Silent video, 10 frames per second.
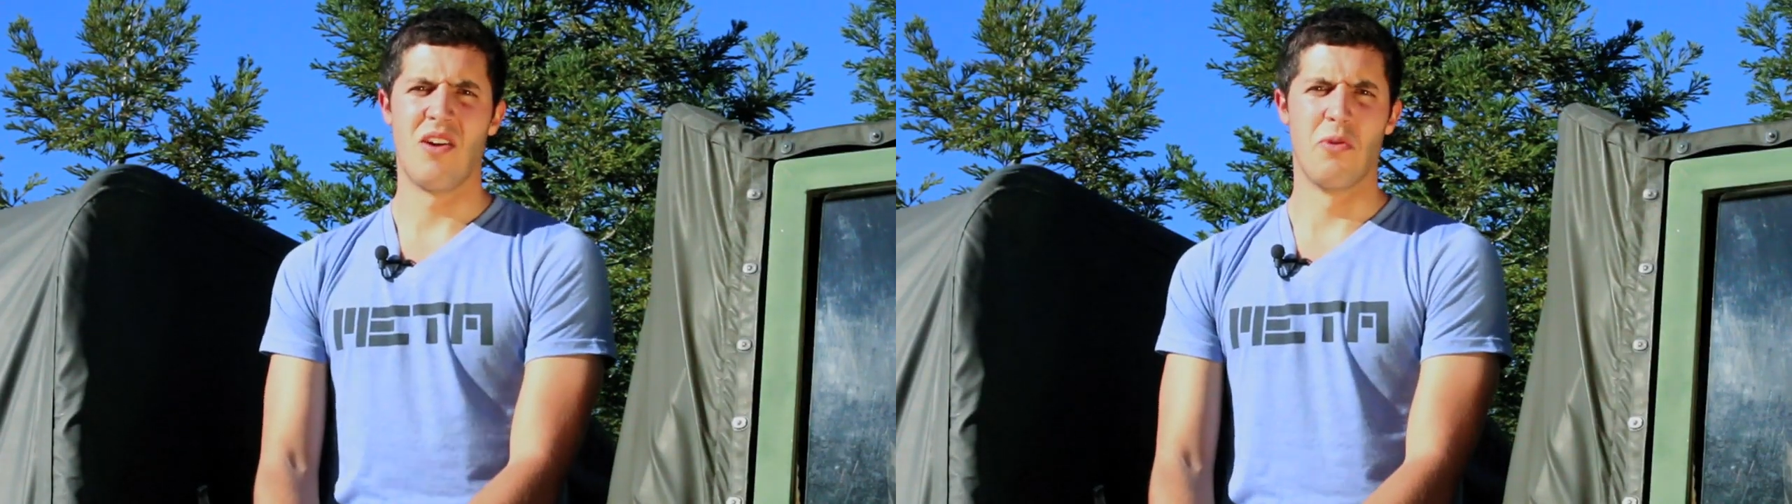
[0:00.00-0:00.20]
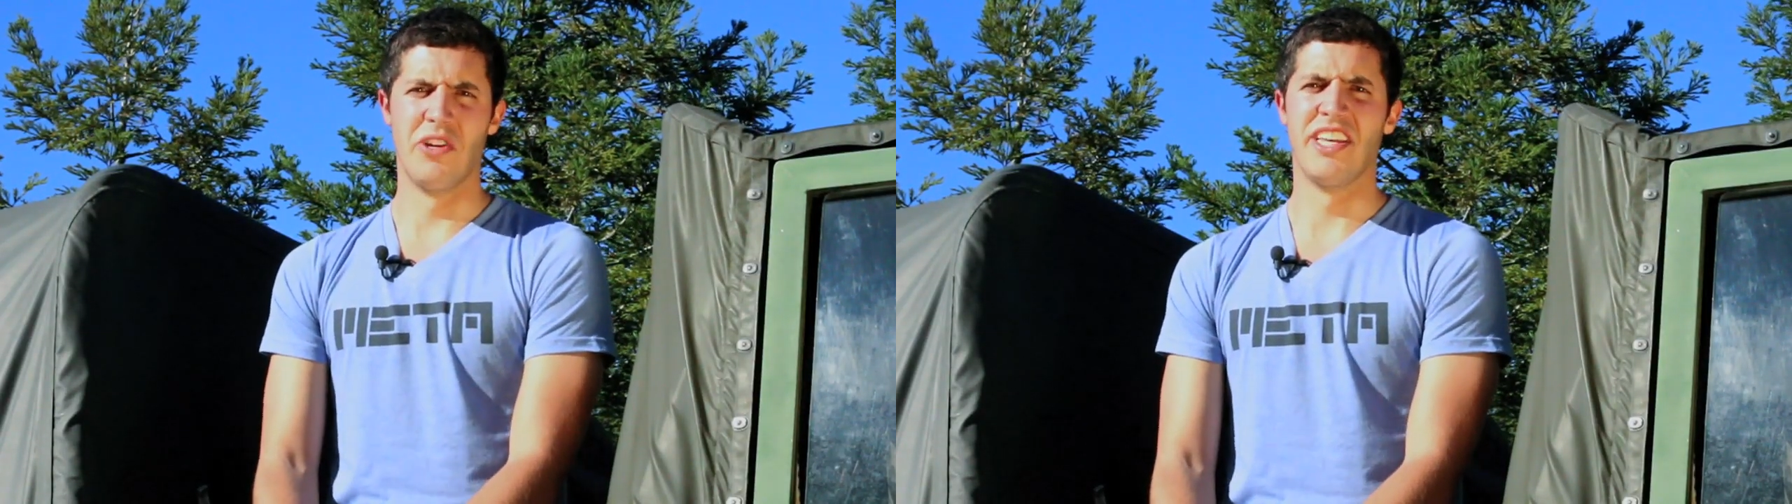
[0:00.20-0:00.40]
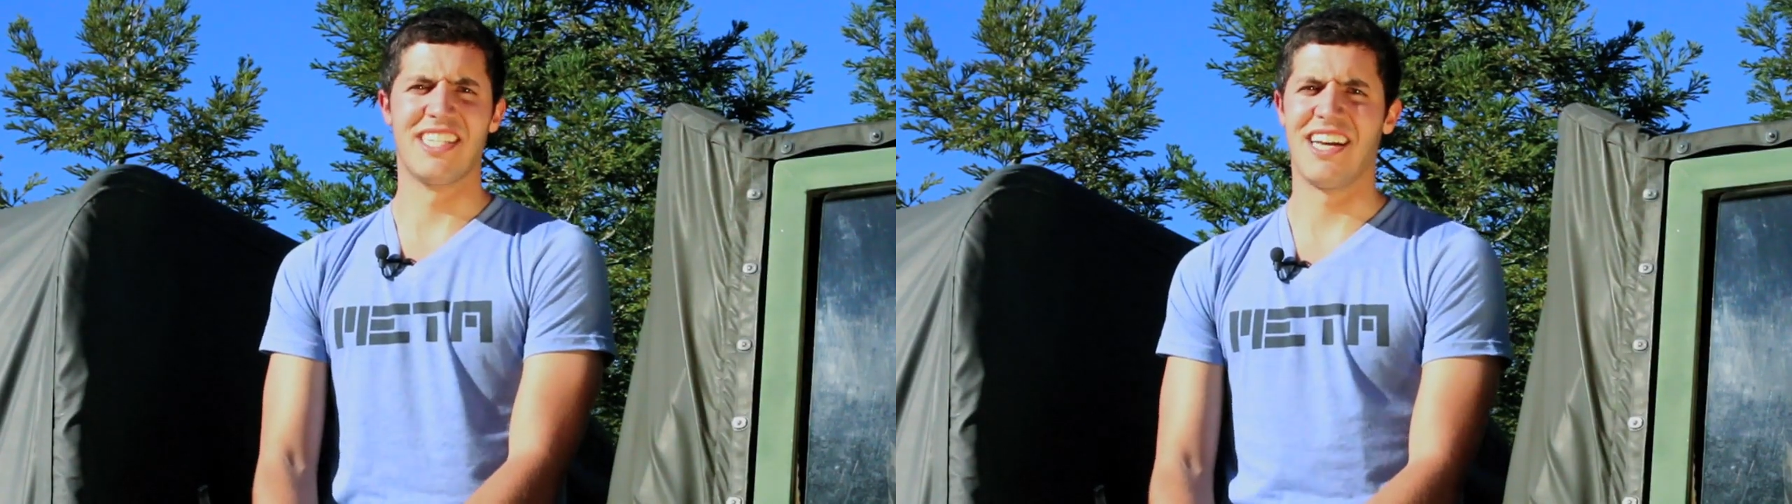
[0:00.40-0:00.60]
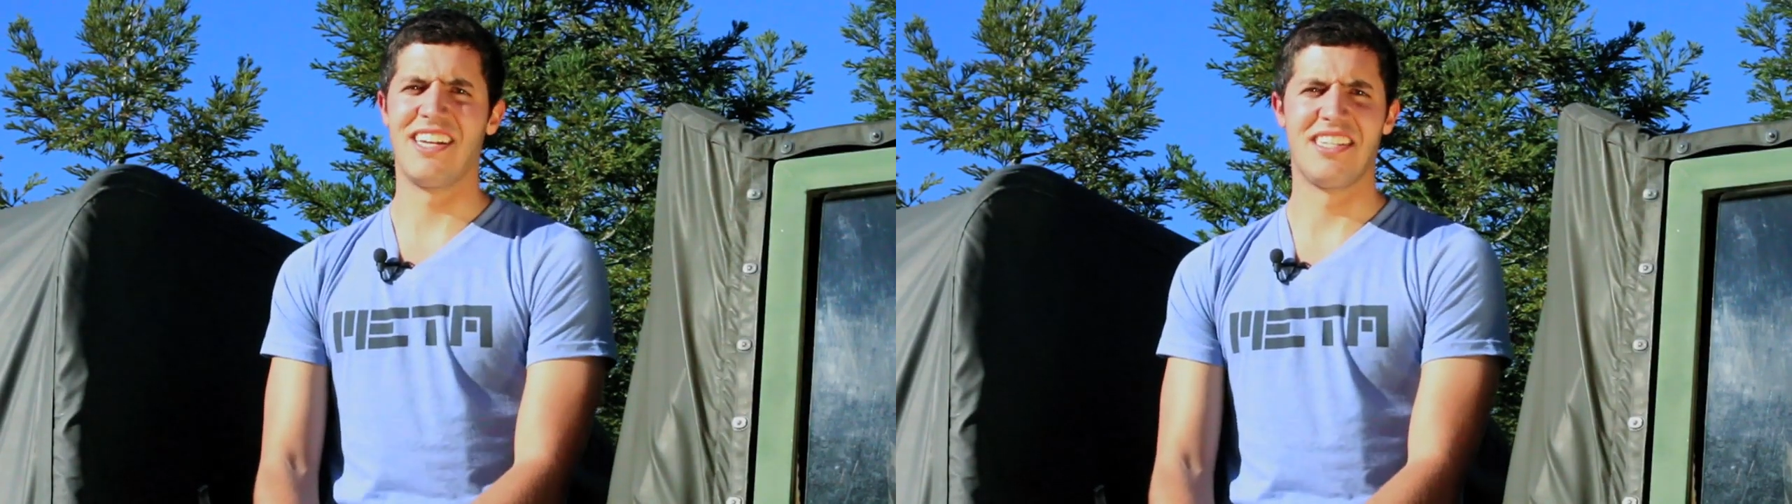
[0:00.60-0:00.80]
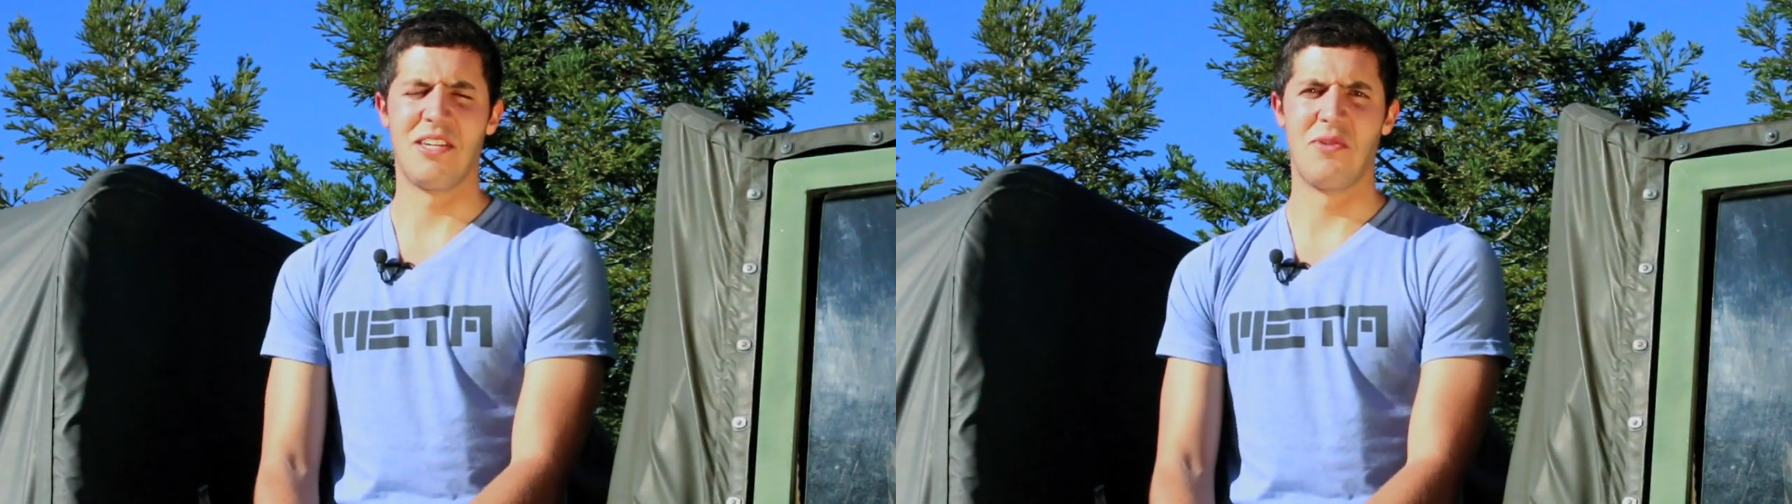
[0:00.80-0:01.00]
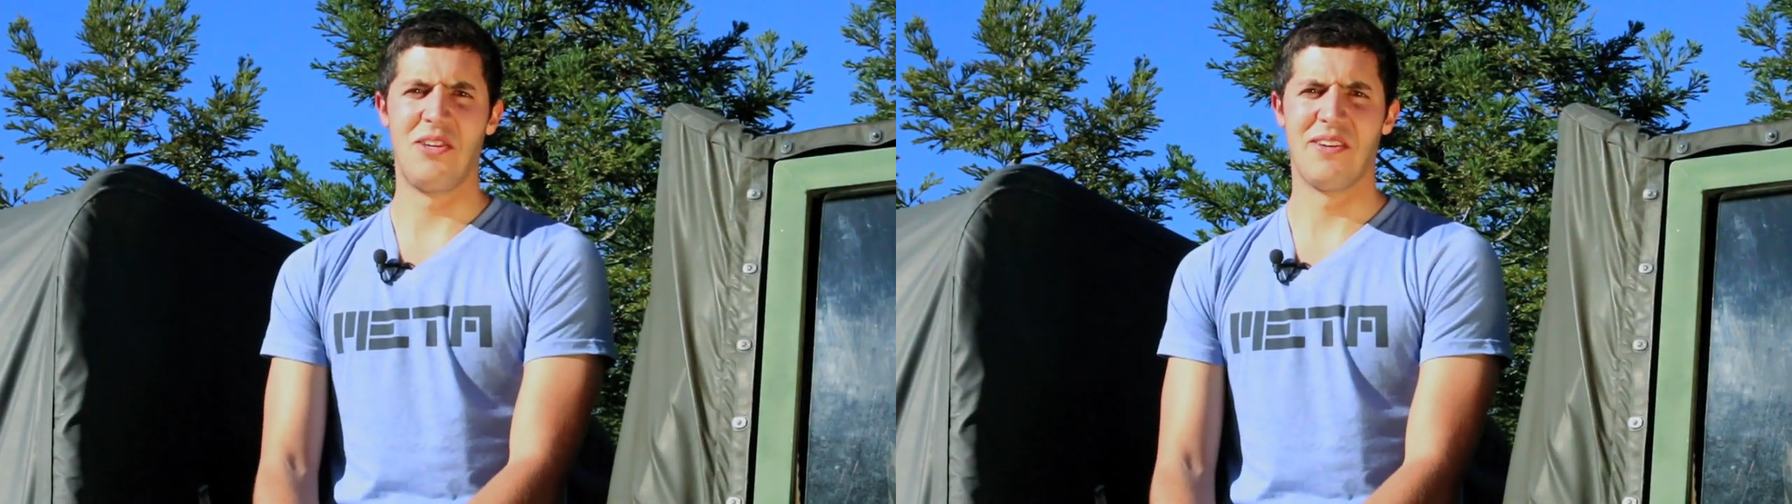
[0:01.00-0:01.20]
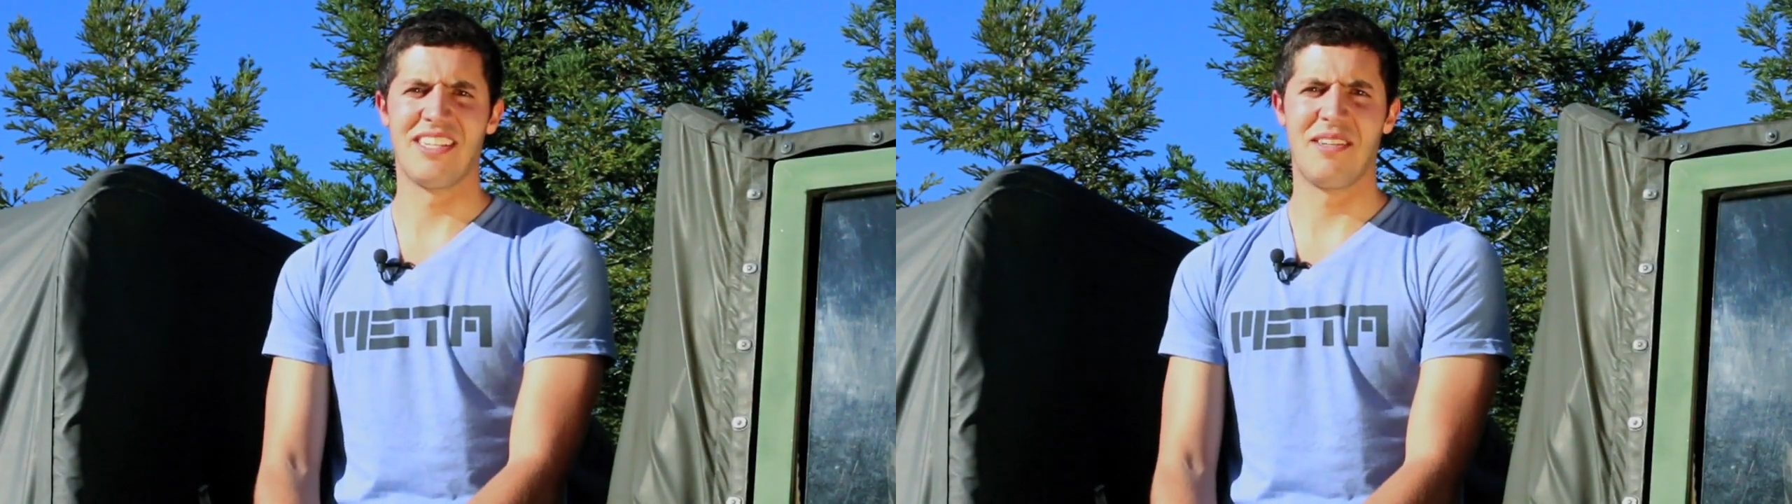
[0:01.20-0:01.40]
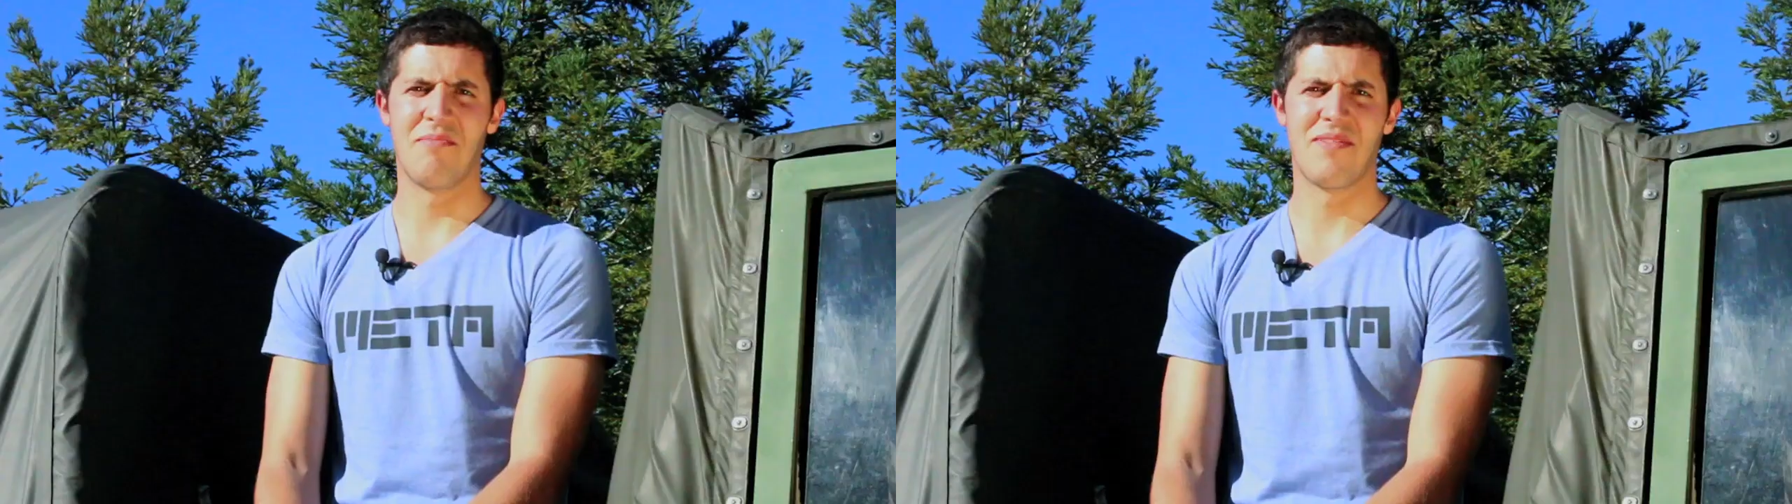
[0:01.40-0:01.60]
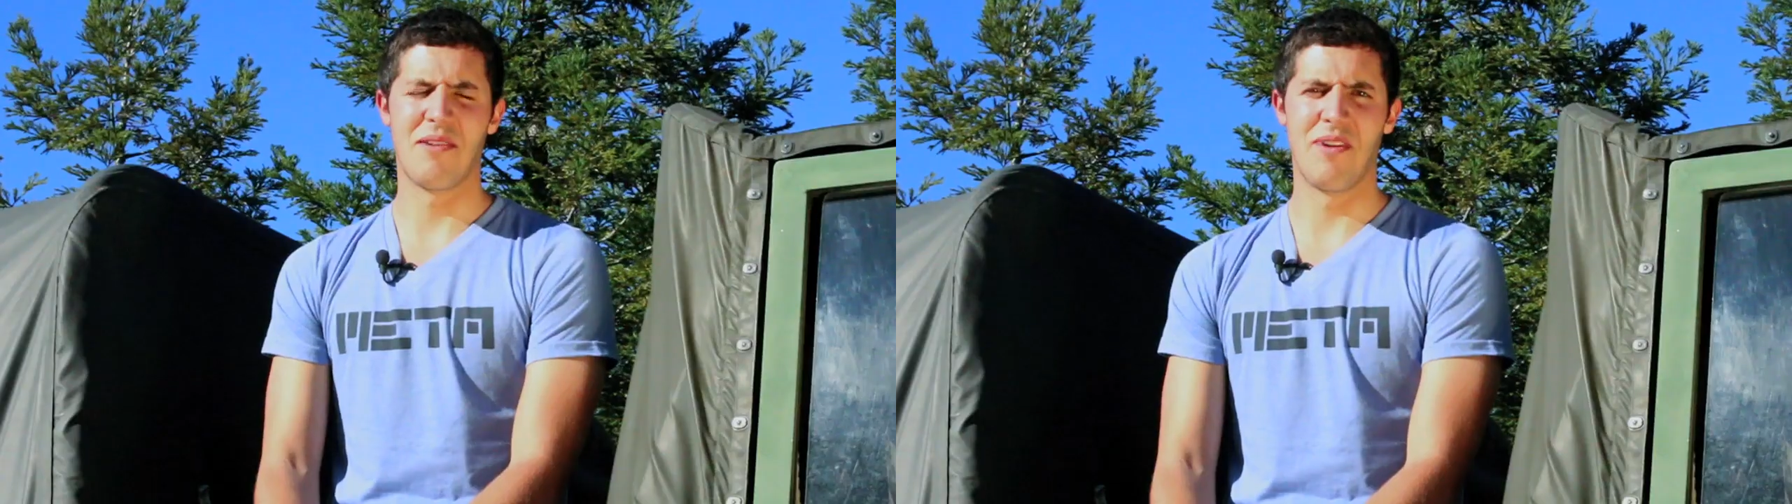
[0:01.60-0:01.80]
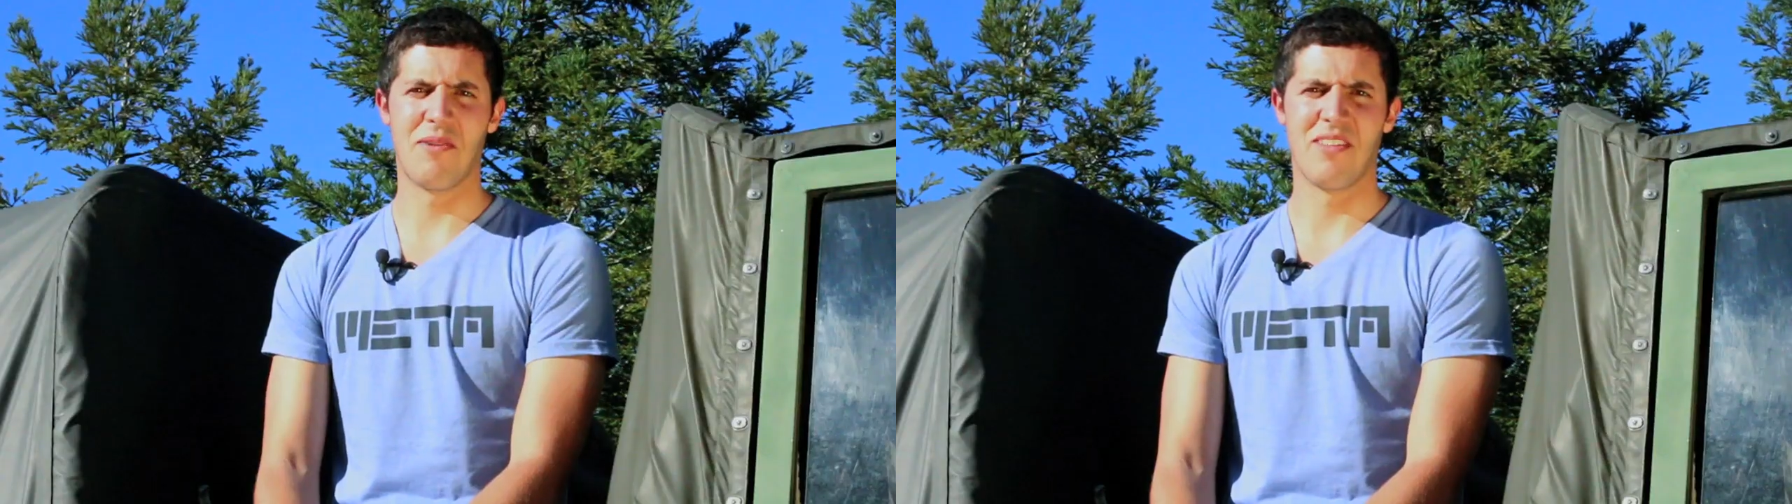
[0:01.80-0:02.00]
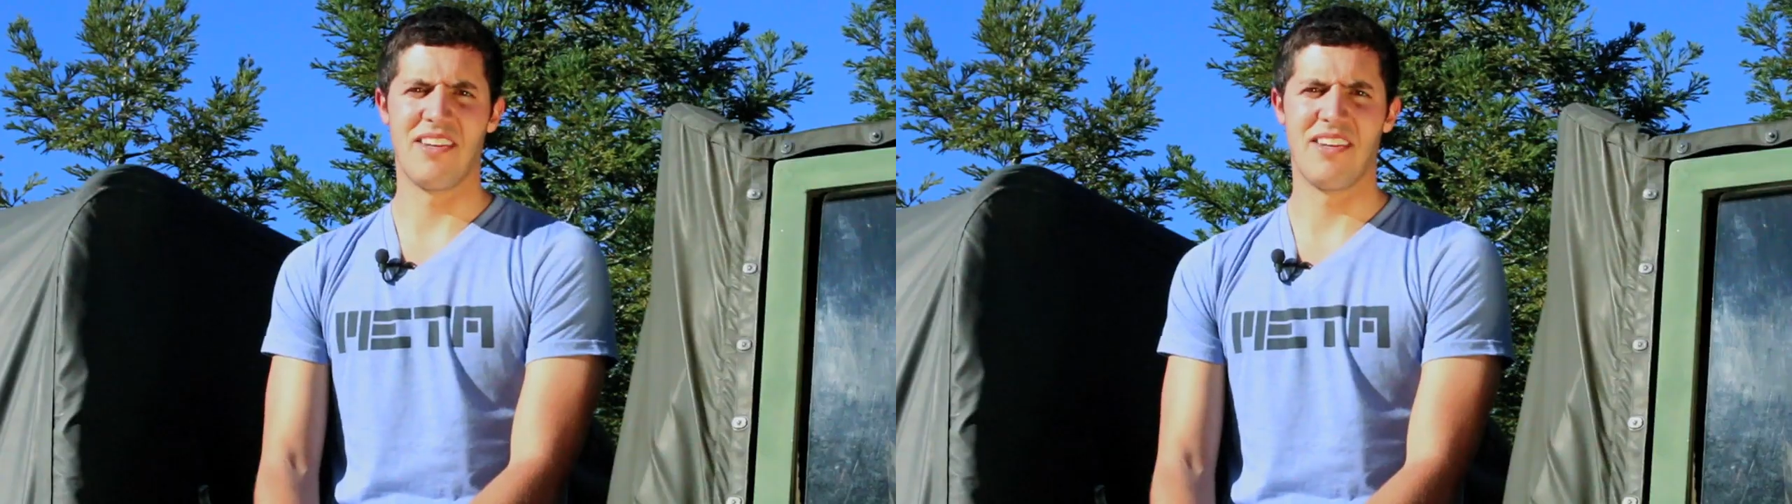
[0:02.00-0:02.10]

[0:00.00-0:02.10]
we're really excited to see what you guys can, can make with